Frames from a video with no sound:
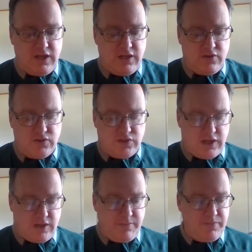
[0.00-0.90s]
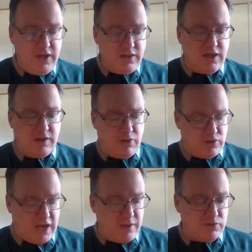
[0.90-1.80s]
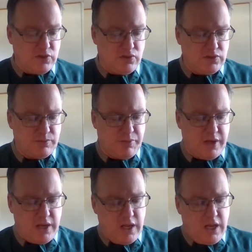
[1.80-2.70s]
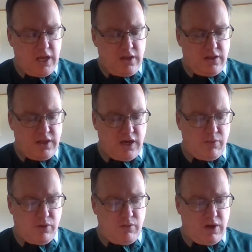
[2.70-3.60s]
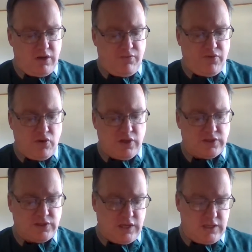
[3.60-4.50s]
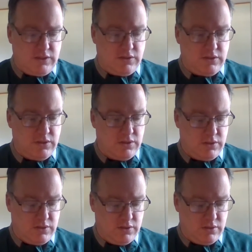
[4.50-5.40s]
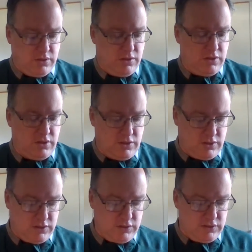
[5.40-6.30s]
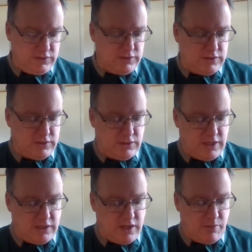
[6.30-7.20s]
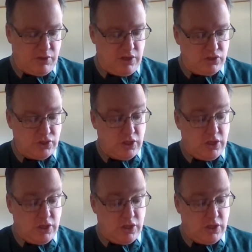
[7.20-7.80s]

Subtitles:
And there's a neat thing about time zones, but the thing I really wanted to focus on is, not that page.